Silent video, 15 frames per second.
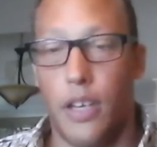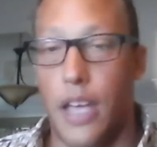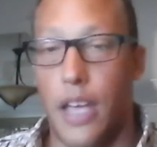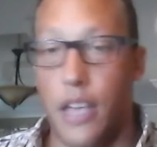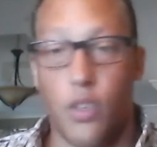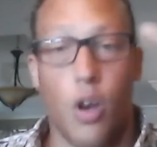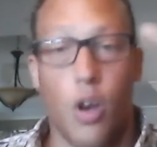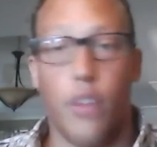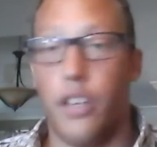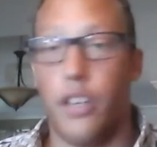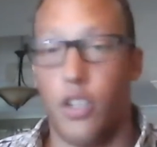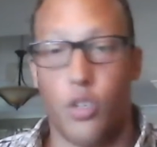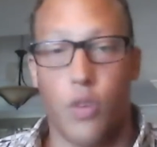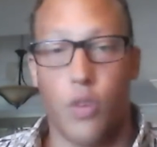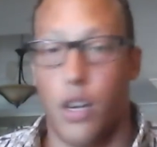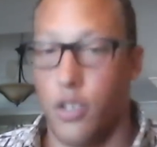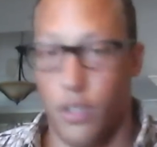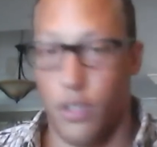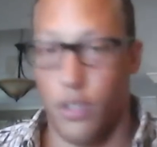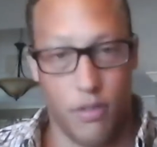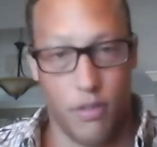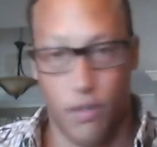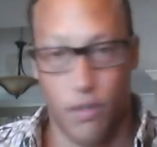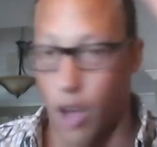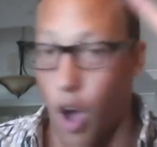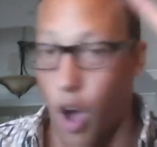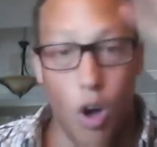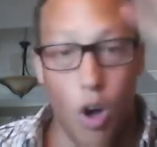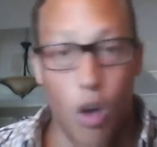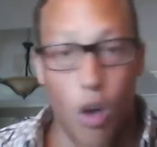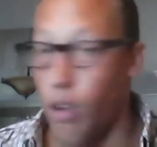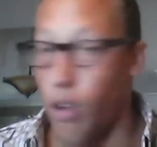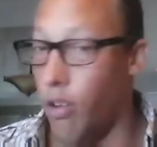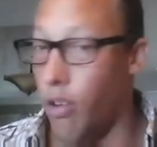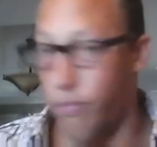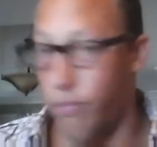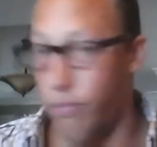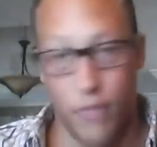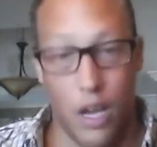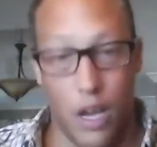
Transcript: It has all the instructions all